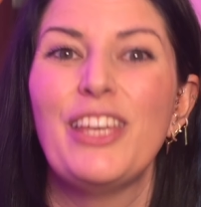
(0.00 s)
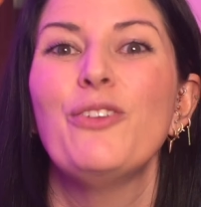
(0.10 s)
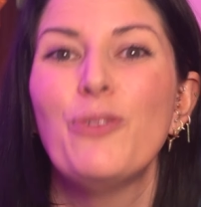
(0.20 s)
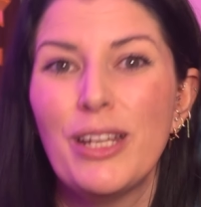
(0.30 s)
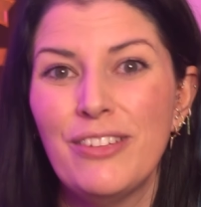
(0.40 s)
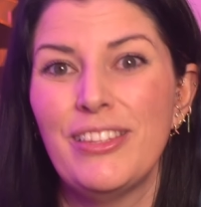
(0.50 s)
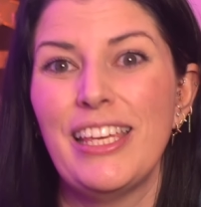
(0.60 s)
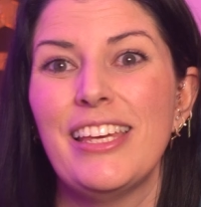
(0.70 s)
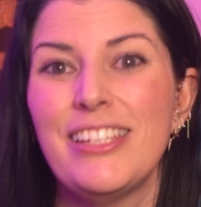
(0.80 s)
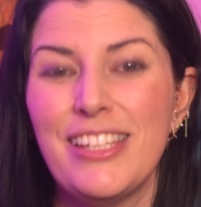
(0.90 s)
one of the
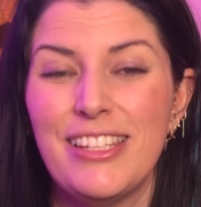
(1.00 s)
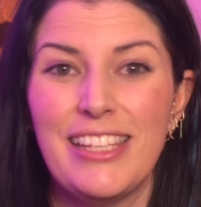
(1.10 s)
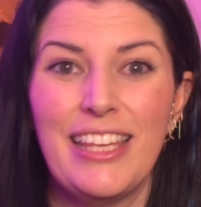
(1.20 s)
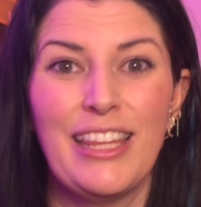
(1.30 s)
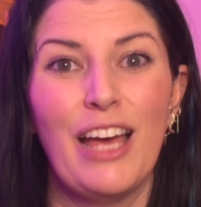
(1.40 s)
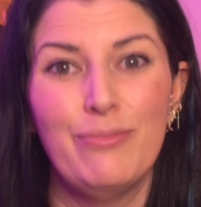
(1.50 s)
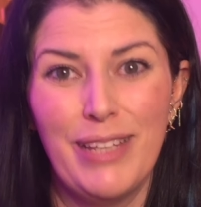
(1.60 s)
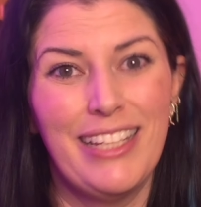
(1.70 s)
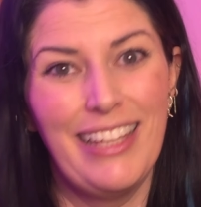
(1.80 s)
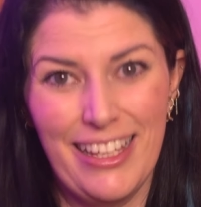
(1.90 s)
issues in that big
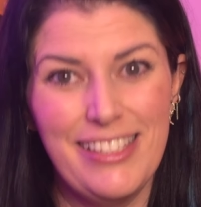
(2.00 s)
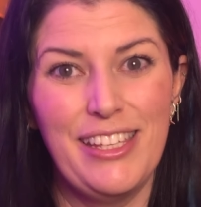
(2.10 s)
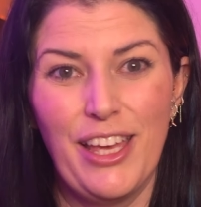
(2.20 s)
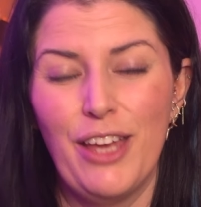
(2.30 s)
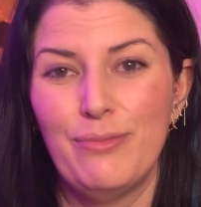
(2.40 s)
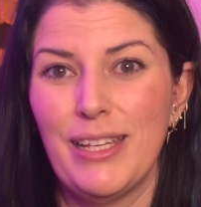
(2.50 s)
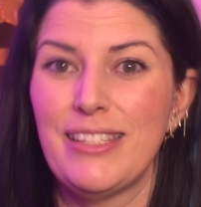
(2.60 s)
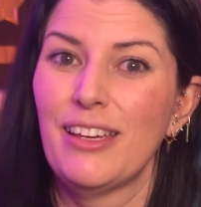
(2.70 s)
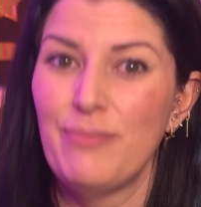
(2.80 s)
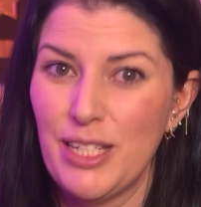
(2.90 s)
legacy codebase I
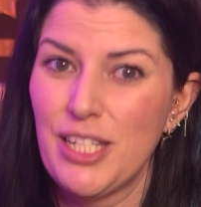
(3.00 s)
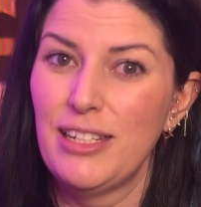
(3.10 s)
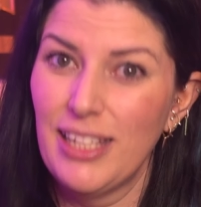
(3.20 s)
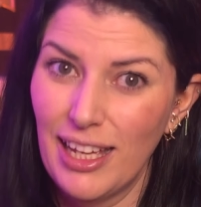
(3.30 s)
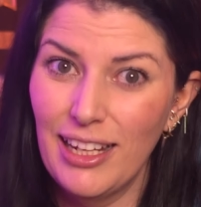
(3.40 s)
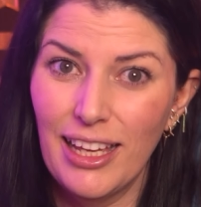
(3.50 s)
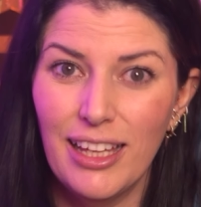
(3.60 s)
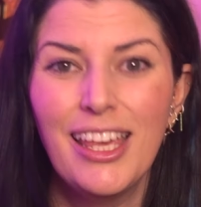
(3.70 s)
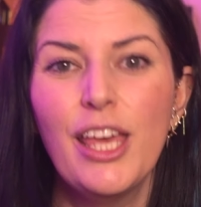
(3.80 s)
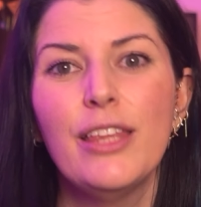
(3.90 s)
mentioned earlier.
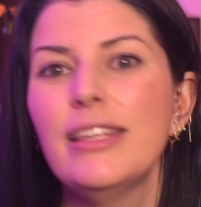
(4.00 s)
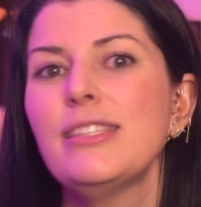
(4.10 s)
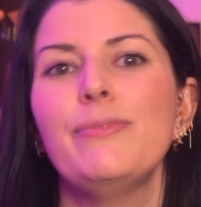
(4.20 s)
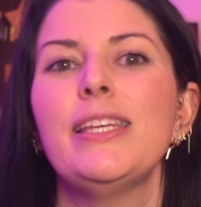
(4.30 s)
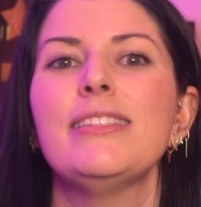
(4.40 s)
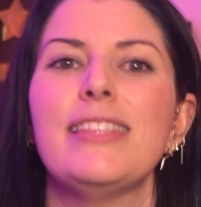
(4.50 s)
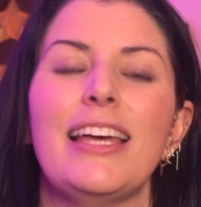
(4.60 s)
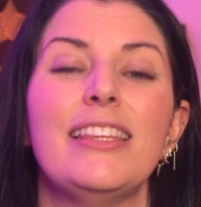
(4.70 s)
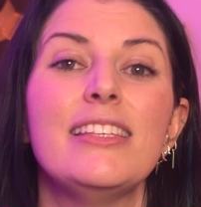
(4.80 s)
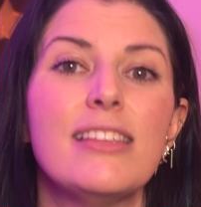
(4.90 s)
This means
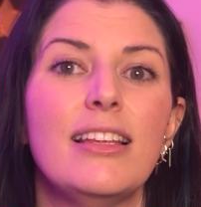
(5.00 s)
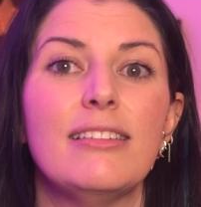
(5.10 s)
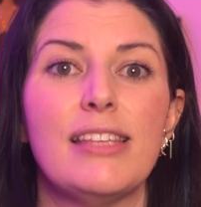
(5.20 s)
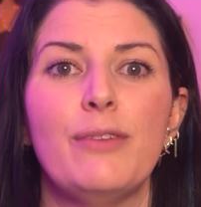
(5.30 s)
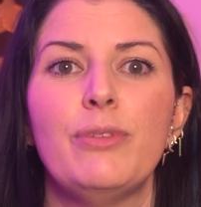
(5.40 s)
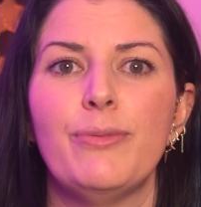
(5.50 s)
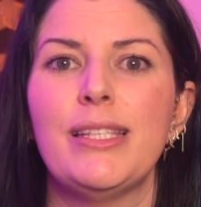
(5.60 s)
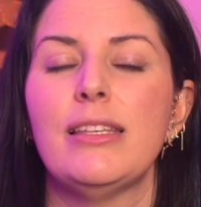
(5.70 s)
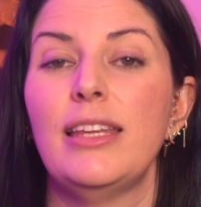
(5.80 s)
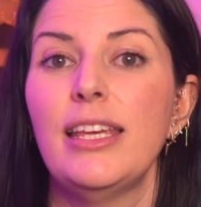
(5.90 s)
that this class
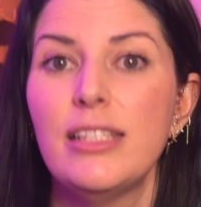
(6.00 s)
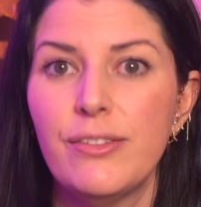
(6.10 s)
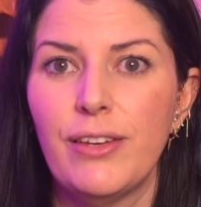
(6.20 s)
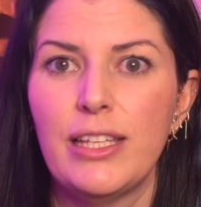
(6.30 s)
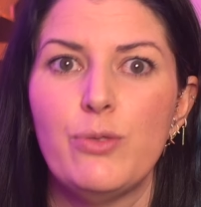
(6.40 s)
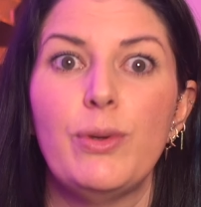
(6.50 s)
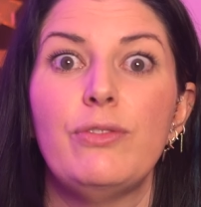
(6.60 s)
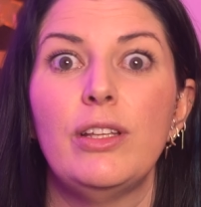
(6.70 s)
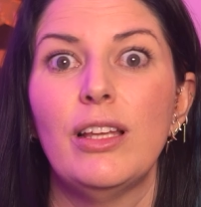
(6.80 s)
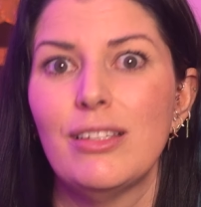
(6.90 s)
implements an interface with
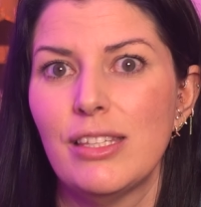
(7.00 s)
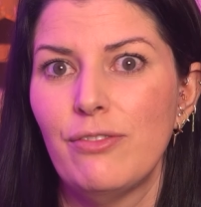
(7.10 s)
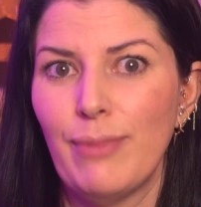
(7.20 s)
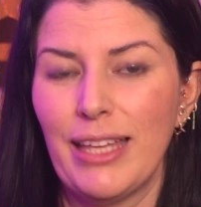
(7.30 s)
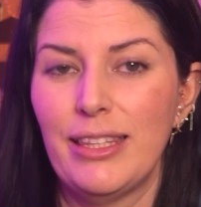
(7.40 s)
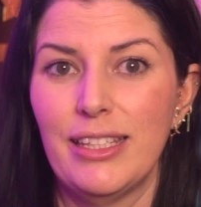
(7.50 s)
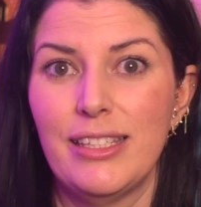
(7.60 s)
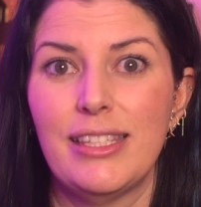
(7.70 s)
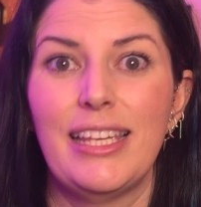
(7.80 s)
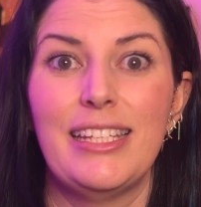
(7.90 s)
lots of
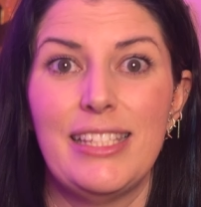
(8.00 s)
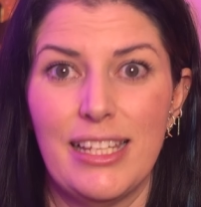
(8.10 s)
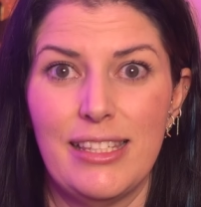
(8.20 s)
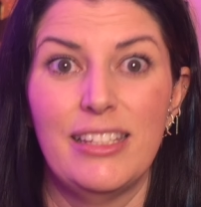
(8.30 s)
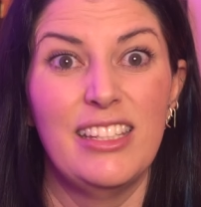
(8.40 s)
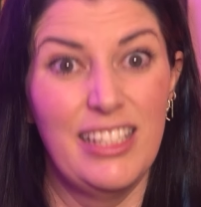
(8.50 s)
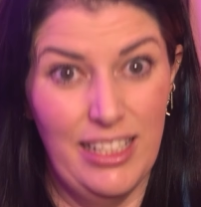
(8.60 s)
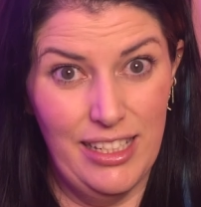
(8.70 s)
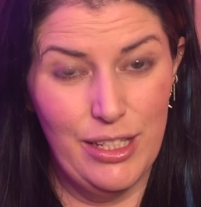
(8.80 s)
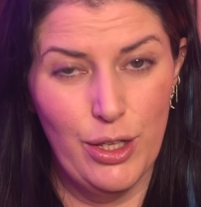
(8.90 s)
methods it doesn't
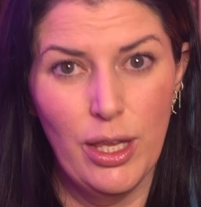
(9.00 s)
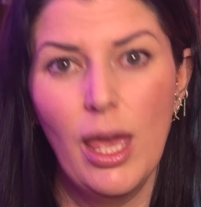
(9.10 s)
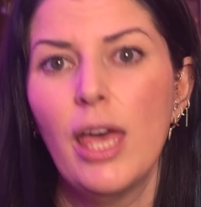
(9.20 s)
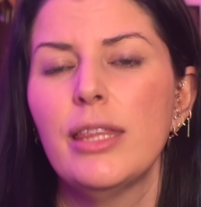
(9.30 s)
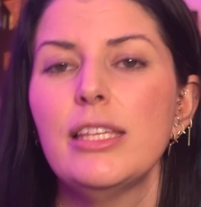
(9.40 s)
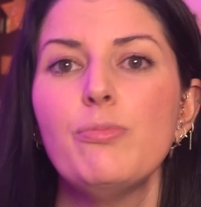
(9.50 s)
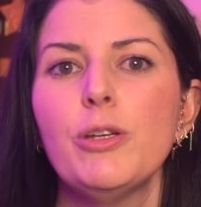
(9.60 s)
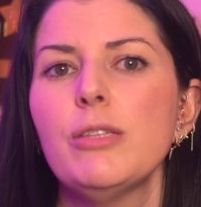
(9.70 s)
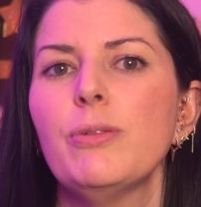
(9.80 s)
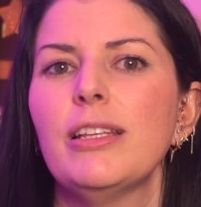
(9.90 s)
need. This
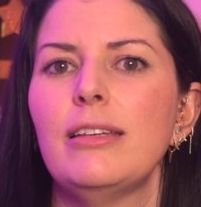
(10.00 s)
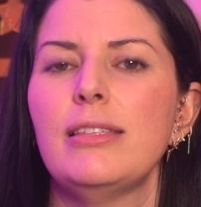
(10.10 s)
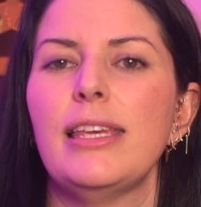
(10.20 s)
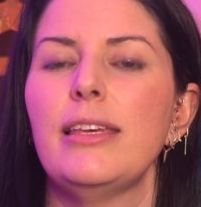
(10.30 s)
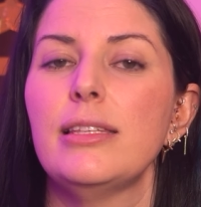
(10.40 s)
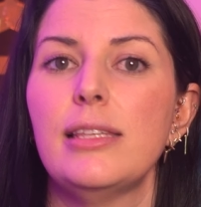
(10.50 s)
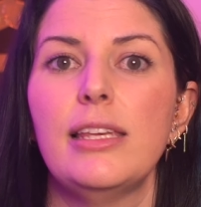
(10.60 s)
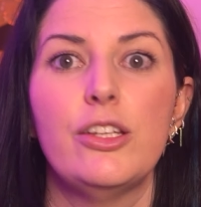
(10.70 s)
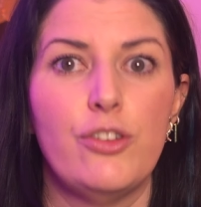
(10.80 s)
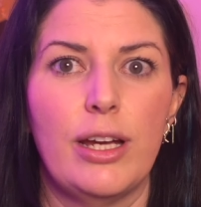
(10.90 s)
principle is easily
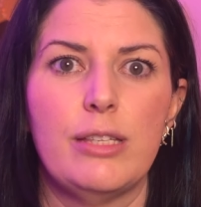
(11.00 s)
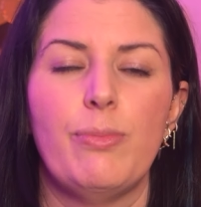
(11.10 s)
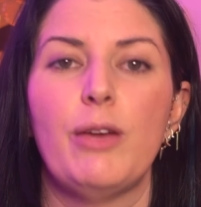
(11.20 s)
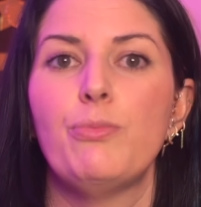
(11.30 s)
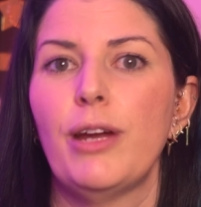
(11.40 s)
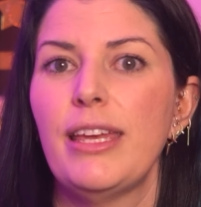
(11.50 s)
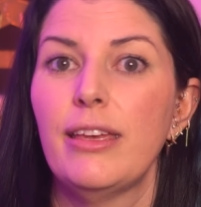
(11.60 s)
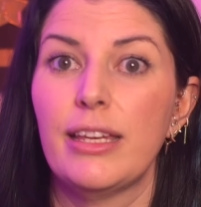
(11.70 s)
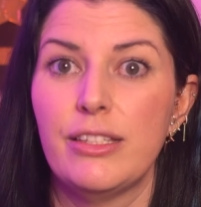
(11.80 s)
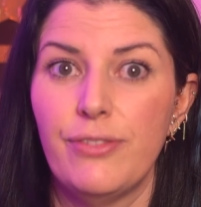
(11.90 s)
addressed by breaking
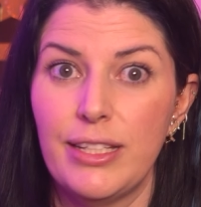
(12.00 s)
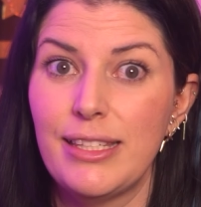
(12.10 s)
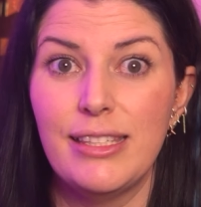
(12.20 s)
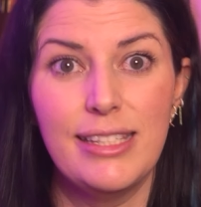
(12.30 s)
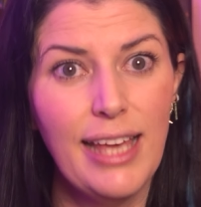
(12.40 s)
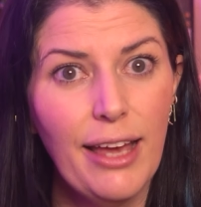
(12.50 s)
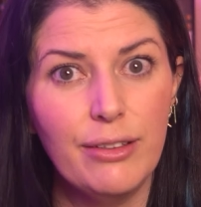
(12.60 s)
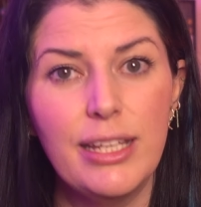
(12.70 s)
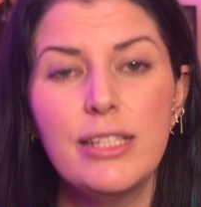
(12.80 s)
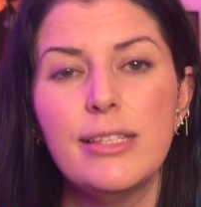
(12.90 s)
interfaces
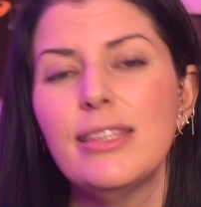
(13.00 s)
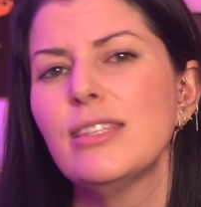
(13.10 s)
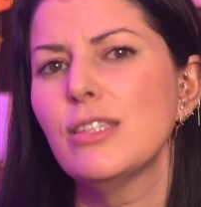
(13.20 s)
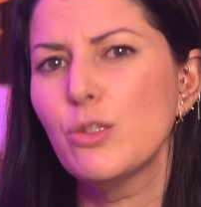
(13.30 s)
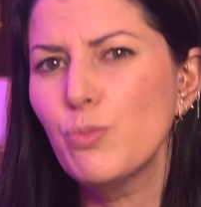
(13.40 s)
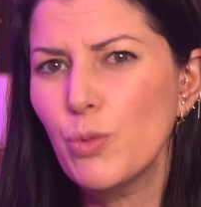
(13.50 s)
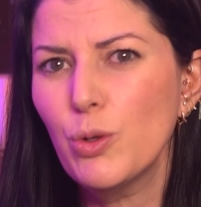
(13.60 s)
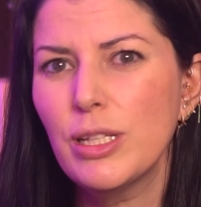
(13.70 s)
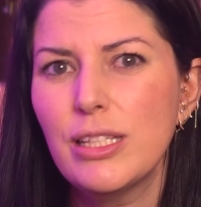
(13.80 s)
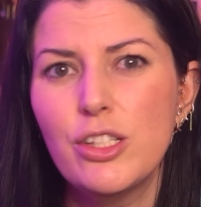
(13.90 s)
down into the
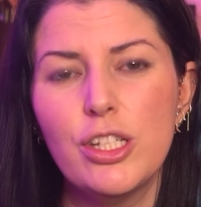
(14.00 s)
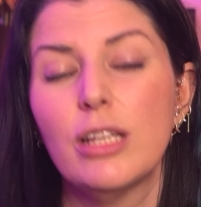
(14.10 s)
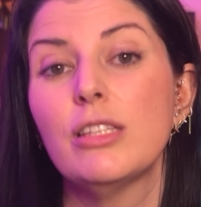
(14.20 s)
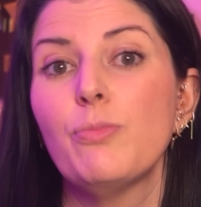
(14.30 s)
smallest chunks